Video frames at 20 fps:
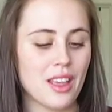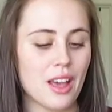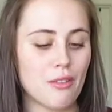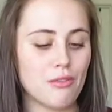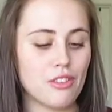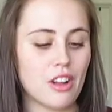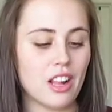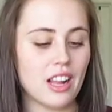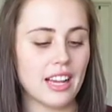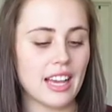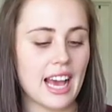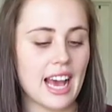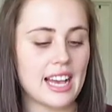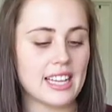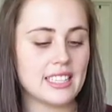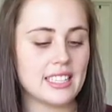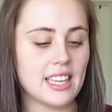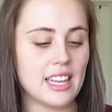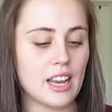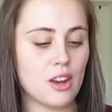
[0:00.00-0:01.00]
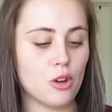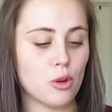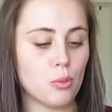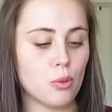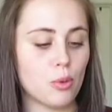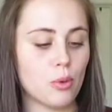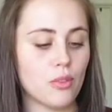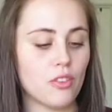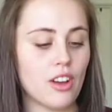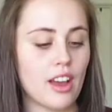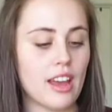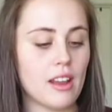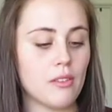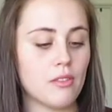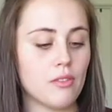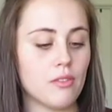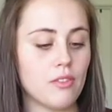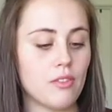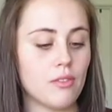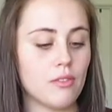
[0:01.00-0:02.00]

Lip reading: of folic acid, and will provide